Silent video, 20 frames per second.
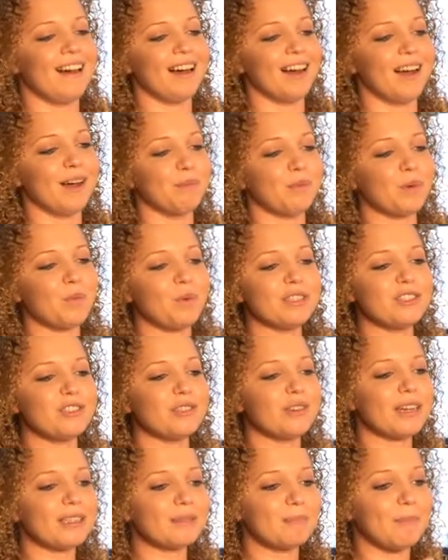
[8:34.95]
But once
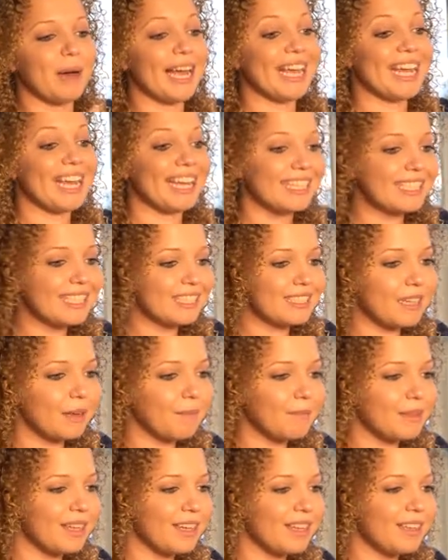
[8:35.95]
you guys buy into
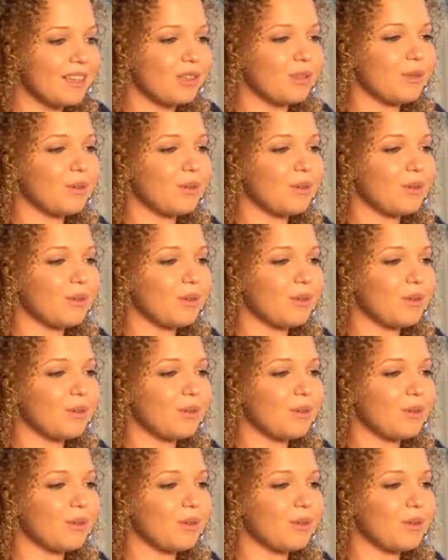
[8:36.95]
something,